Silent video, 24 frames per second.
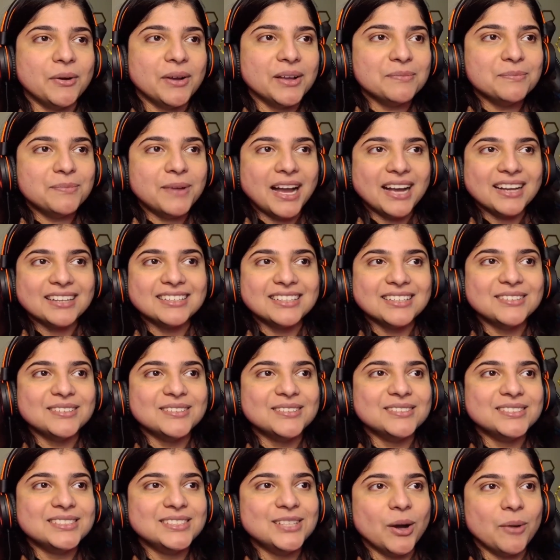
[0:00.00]
back to
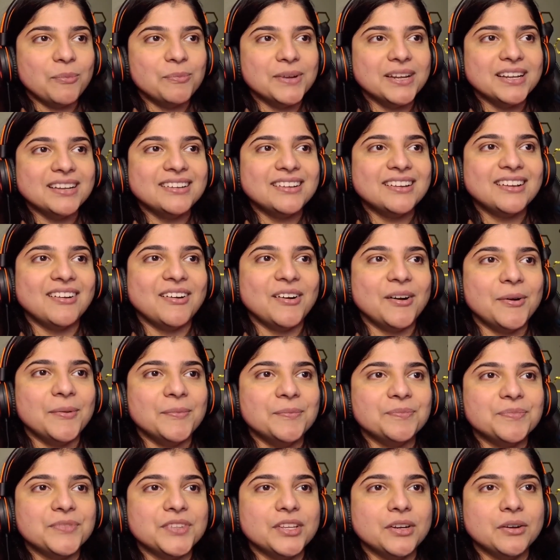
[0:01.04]
topic,
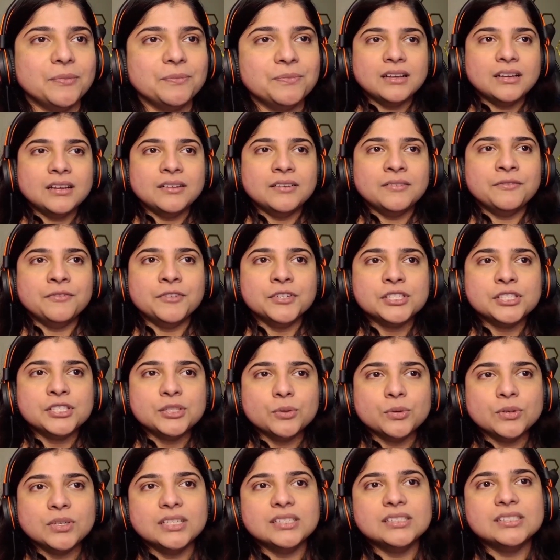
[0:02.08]
for
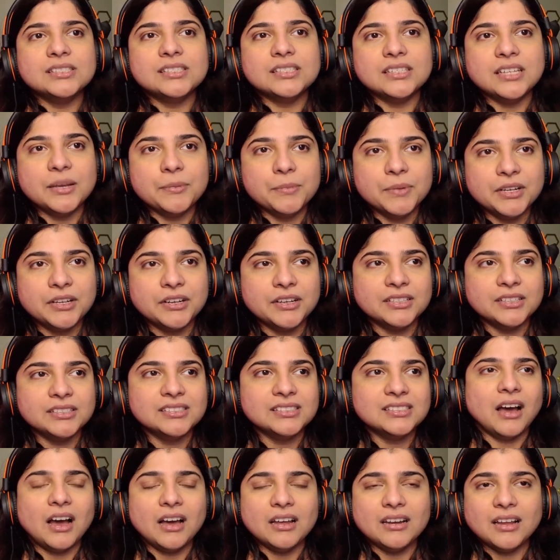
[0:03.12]
students and
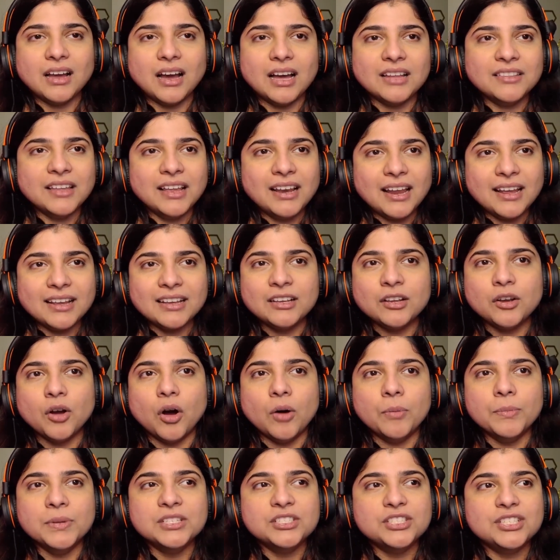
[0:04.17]
immigrants, are there like
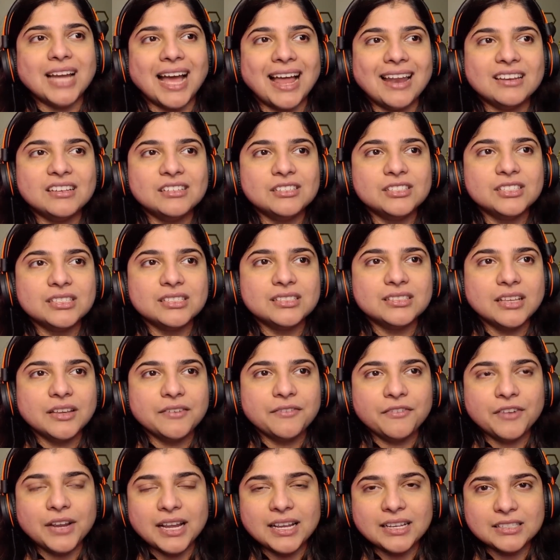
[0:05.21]
common challenges they
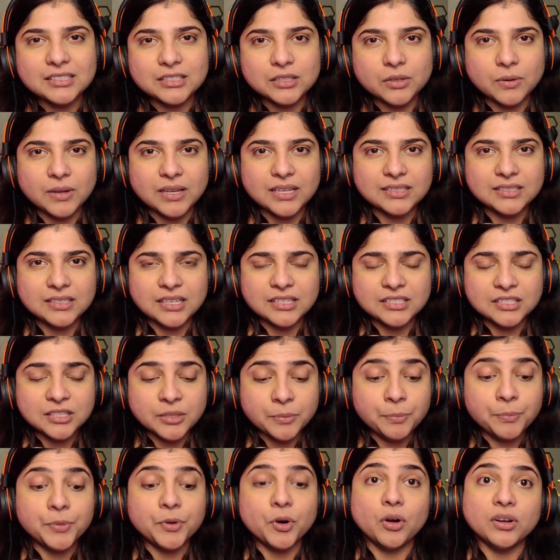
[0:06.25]
face, or is the
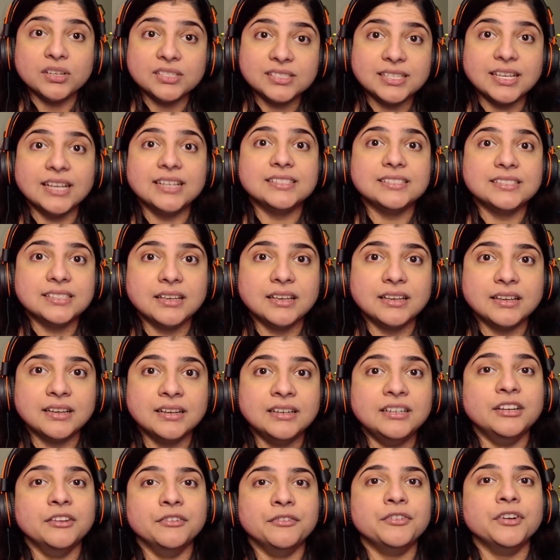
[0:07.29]
process
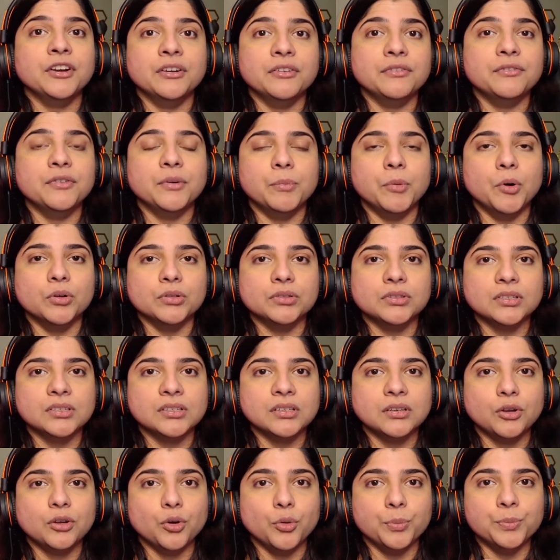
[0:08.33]
different for both
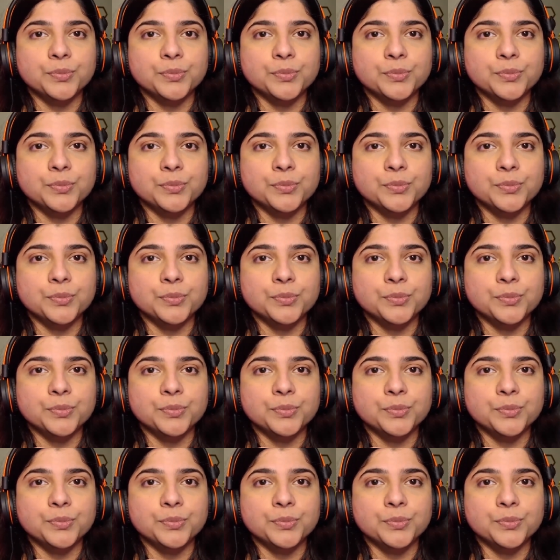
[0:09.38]
groups?